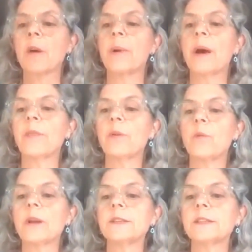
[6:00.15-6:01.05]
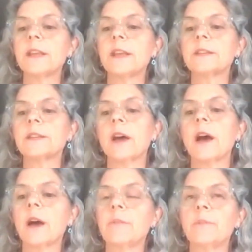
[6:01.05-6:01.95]
but the ones that
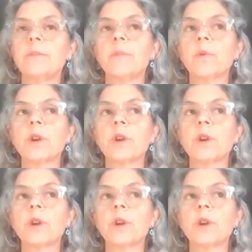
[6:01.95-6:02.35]
we're